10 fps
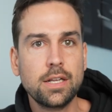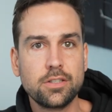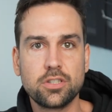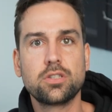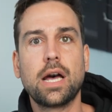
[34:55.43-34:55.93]

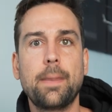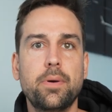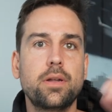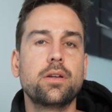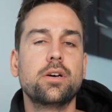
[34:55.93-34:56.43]
Just type
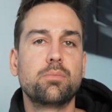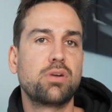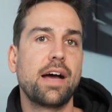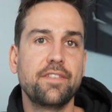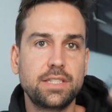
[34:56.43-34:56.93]
in
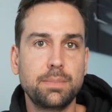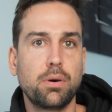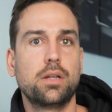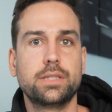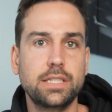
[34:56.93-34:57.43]
privacy
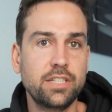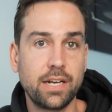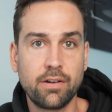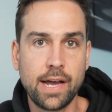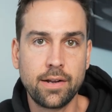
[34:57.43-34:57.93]
policy
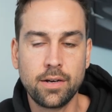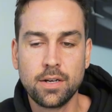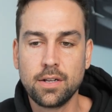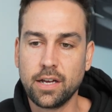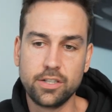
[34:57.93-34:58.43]
generator
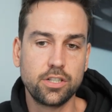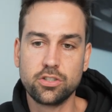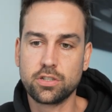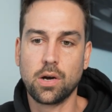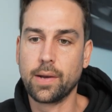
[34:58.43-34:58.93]
and you can
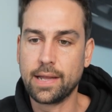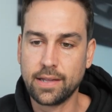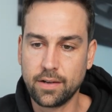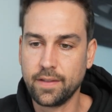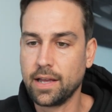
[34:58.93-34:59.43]
just go and add
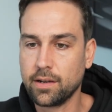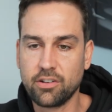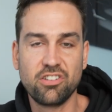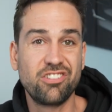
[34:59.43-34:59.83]
that in there and